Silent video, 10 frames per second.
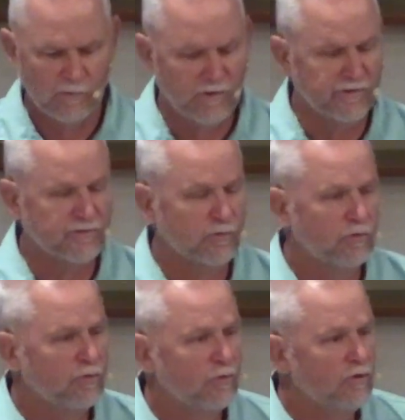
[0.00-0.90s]
Where is
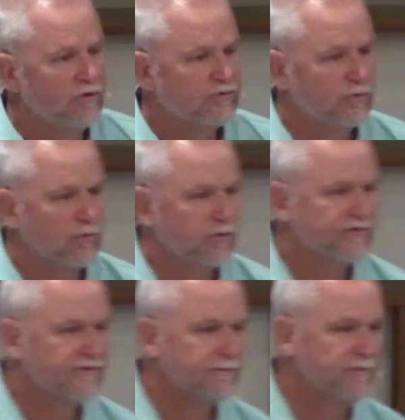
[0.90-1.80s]
true
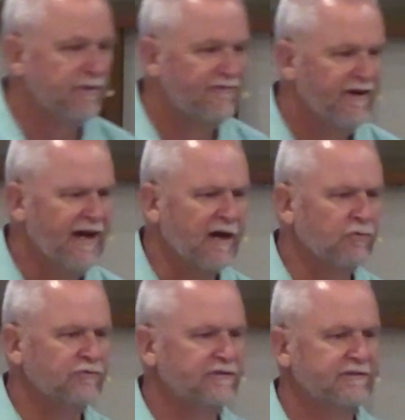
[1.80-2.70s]
wisdom to be found?